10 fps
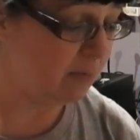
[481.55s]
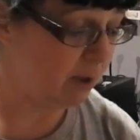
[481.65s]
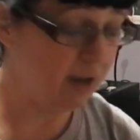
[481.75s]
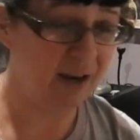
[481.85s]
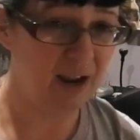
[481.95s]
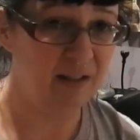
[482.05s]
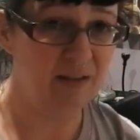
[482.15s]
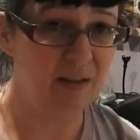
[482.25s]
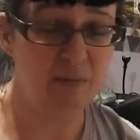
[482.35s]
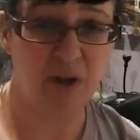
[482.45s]
eBay and it had the
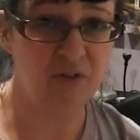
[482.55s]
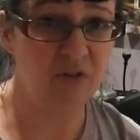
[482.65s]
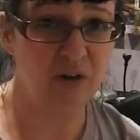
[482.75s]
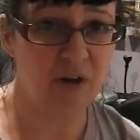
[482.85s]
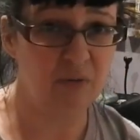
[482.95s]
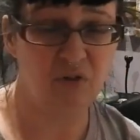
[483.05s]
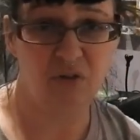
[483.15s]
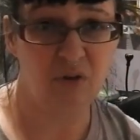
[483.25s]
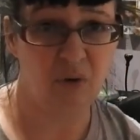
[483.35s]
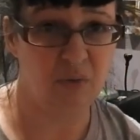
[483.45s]
same texture and it was
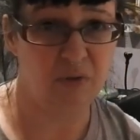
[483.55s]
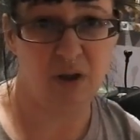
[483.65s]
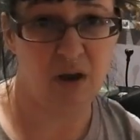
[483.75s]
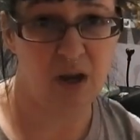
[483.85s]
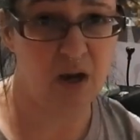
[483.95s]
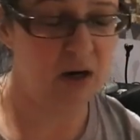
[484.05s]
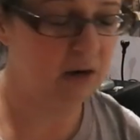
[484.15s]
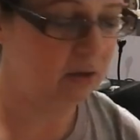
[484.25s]
just coated with dog hair.